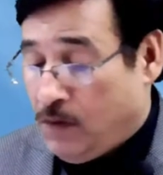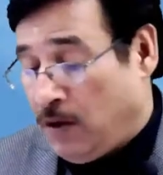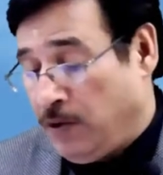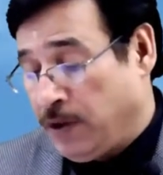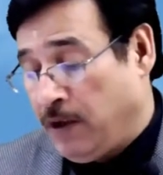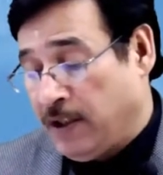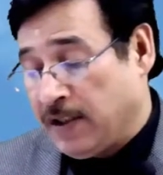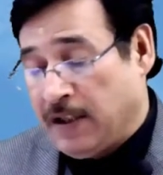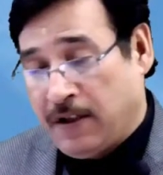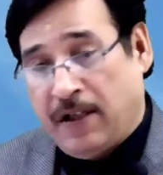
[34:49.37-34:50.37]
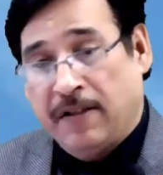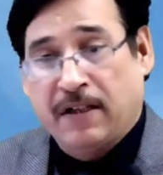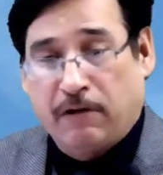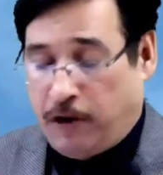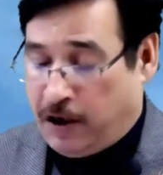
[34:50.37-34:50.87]
So our sundry
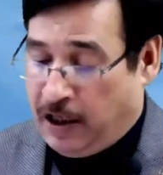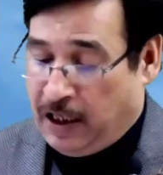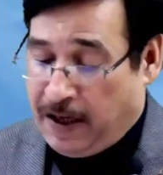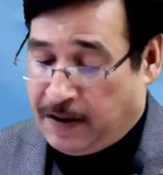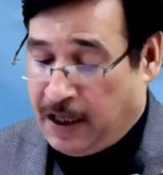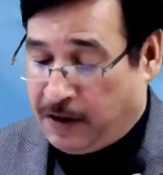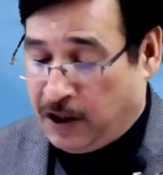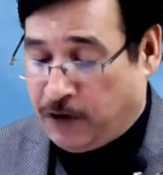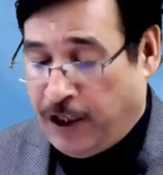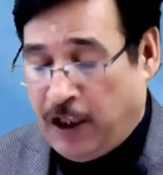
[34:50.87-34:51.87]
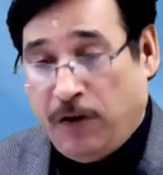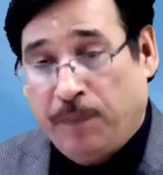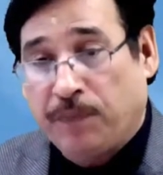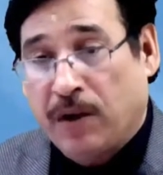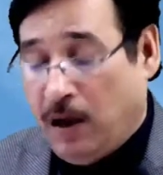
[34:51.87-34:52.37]
asset will realized at this value,
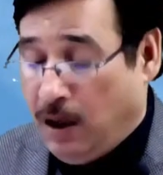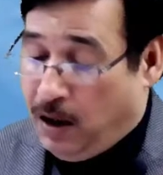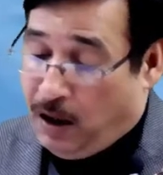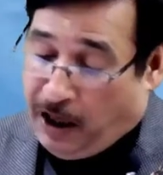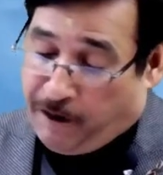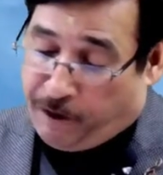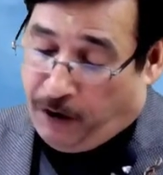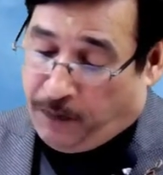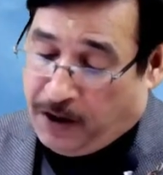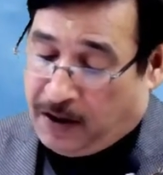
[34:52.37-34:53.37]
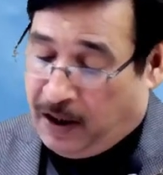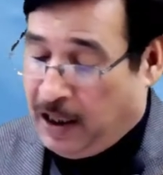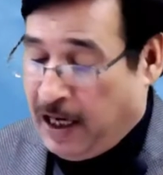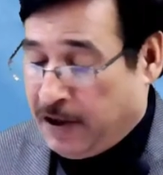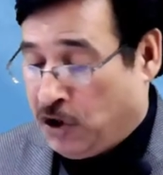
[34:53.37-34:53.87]
and from this
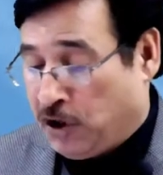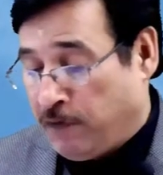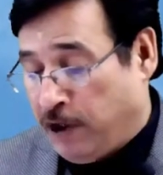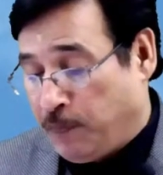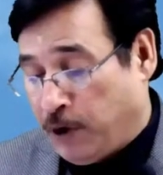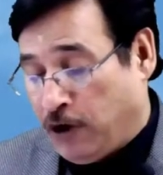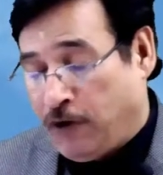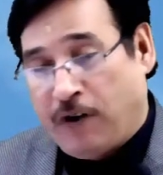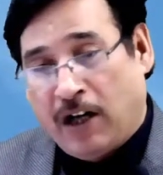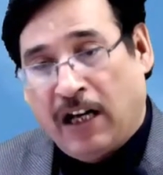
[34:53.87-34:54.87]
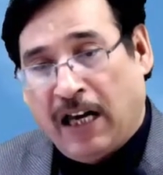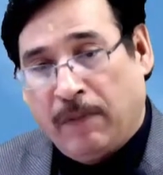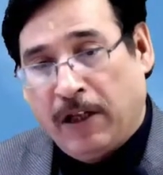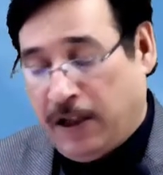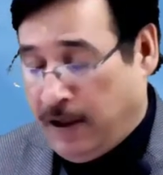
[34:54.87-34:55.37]
realization will pay off our
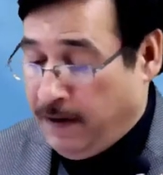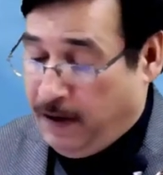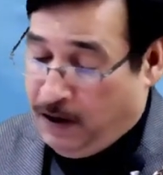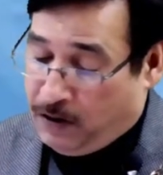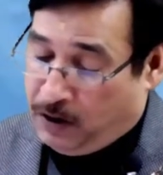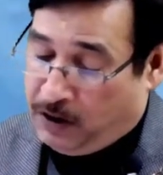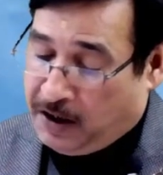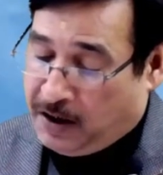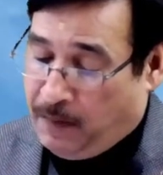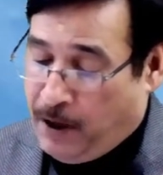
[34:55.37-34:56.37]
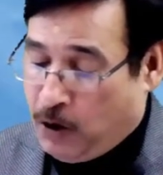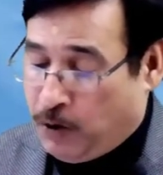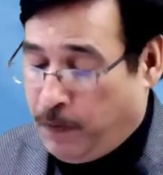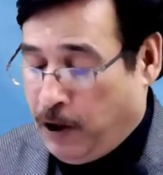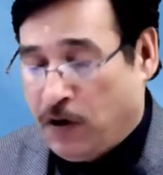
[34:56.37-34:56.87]
liability. So this
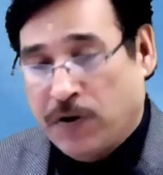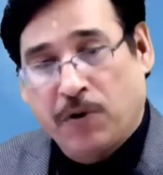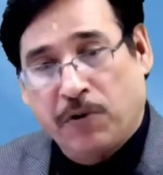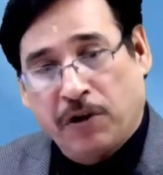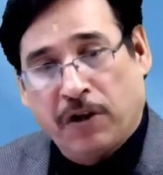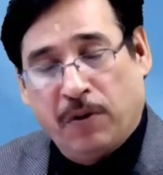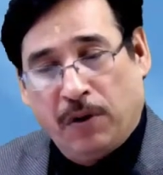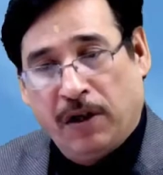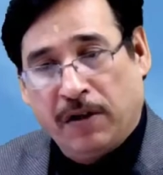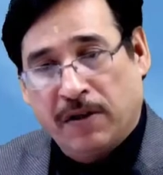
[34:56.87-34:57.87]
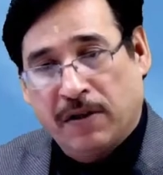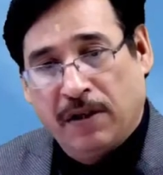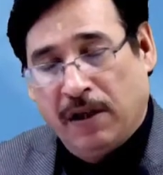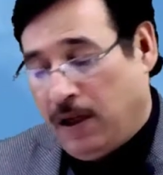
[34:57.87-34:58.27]
amount belongs to shareholders.